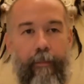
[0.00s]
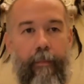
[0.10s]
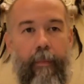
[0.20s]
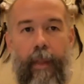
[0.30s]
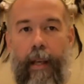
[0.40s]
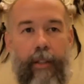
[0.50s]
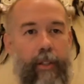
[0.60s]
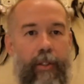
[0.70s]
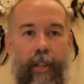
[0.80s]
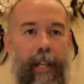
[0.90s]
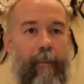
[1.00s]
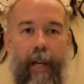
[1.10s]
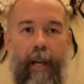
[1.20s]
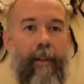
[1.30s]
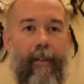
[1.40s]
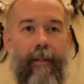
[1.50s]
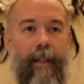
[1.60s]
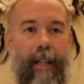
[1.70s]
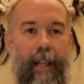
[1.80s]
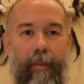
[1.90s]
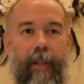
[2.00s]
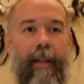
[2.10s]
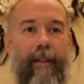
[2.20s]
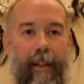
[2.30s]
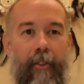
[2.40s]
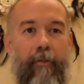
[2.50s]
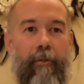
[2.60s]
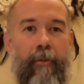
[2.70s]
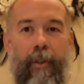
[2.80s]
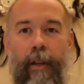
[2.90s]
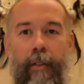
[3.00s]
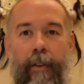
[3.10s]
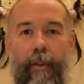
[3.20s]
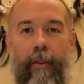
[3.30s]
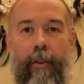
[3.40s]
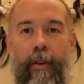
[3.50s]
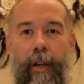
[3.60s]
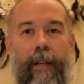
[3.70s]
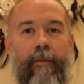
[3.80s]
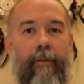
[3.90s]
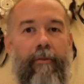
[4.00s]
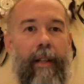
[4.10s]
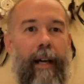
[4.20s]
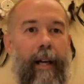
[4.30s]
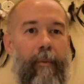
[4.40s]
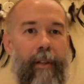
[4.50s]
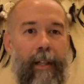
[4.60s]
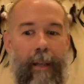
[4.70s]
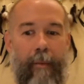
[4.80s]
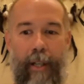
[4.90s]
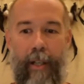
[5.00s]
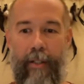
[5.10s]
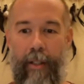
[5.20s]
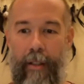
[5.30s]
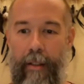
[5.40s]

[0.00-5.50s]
they just keep coming. They keep cycling through, and they're kind of unreliable. They keep changing.